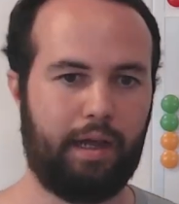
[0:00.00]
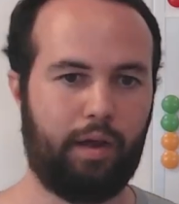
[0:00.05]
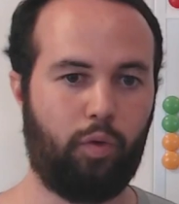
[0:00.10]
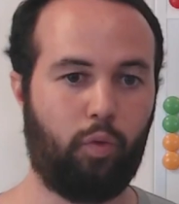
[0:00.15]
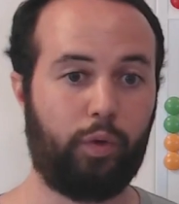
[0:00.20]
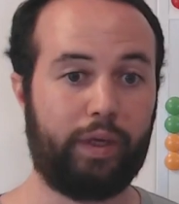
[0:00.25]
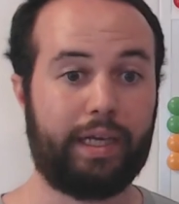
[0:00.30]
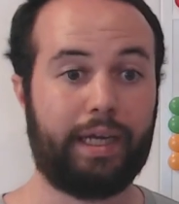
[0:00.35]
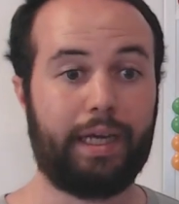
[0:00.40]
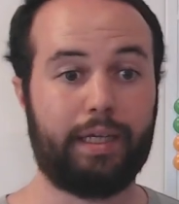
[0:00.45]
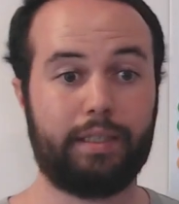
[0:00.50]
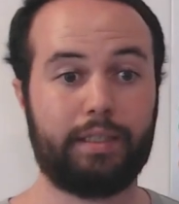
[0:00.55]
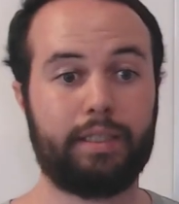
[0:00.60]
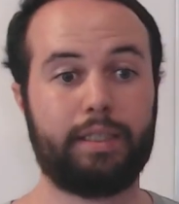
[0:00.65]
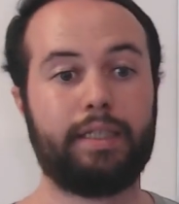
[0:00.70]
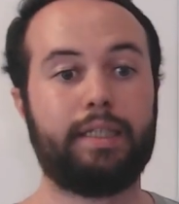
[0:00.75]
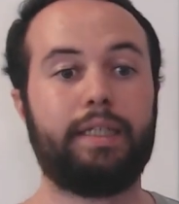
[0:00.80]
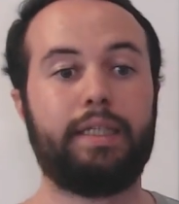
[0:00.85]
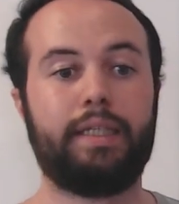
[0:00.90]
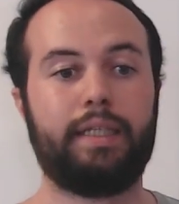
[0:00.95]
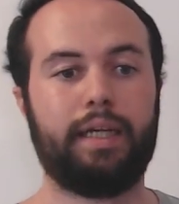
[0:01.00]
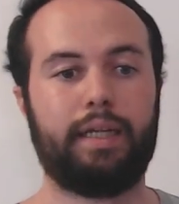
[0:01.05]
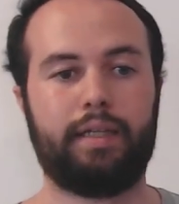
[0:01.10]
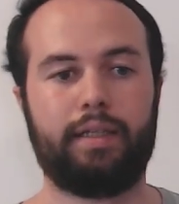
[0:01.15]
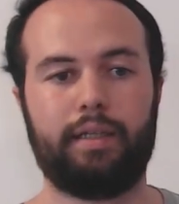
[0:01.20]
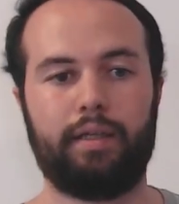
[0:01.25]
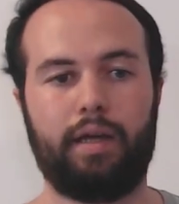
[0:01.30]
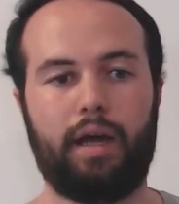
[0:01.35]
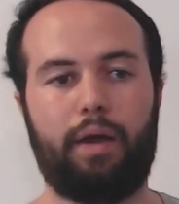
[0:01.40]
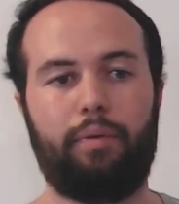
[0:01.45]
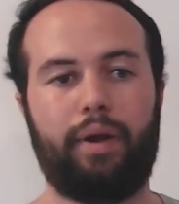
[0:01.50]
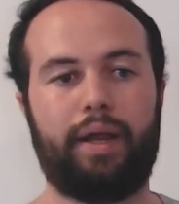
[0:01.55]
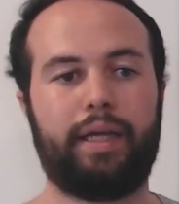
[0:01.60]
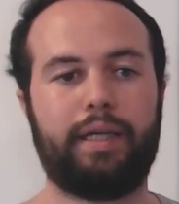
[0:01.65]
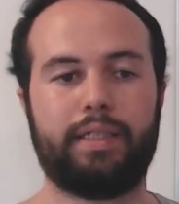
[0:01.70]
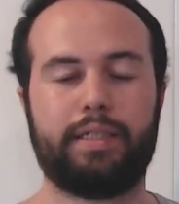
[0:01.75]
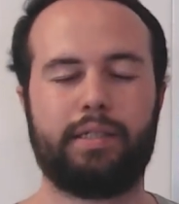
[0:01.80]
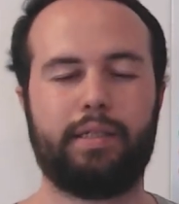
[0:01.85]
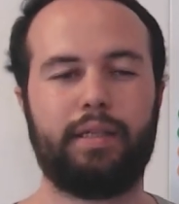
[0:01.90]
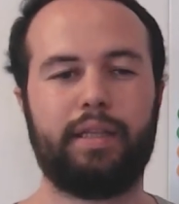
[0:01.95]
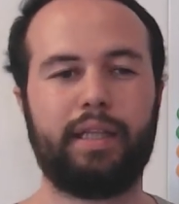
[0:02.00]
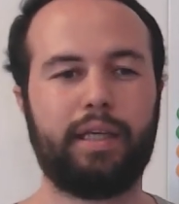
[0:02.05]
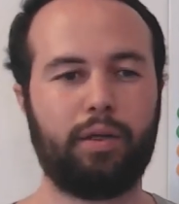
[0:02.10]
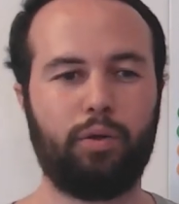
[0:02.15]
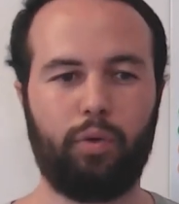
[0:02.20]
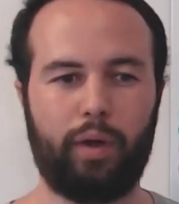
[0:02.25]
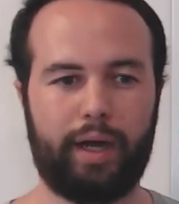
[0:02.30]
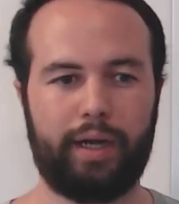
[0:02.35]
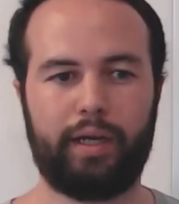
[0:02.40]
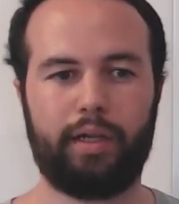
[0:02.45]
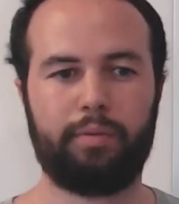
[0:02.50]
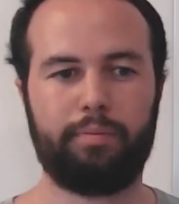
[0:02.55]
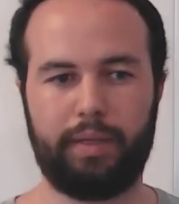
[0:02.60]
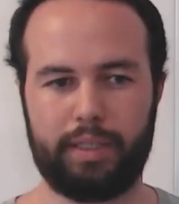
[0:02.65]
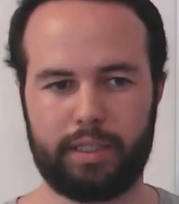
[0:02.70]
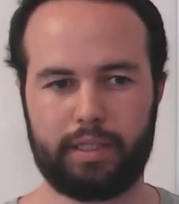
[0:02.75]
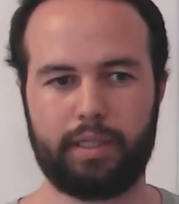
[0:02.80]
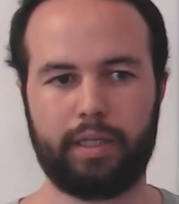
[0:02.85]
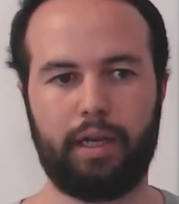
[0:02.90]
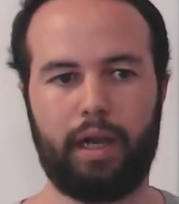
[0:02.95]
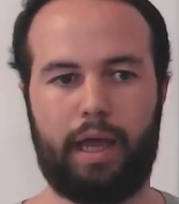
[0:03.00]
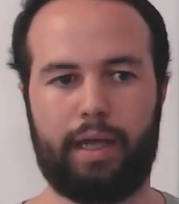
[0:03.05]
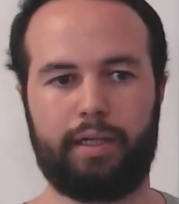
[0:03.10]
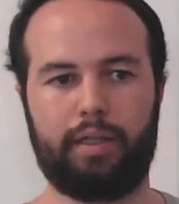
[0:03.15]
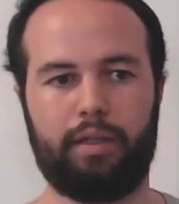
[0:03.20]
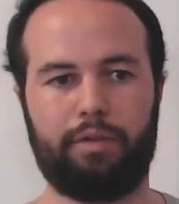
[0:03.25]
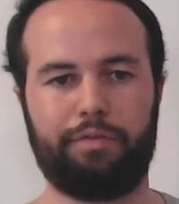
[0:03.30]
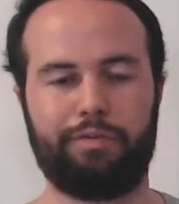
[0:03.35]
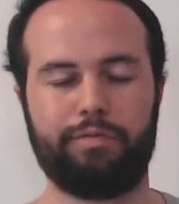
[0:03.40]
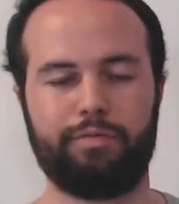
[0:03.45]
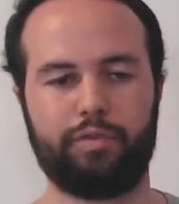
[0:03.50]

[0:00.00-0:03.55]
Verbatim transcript: we can see that the array is degraded but still active.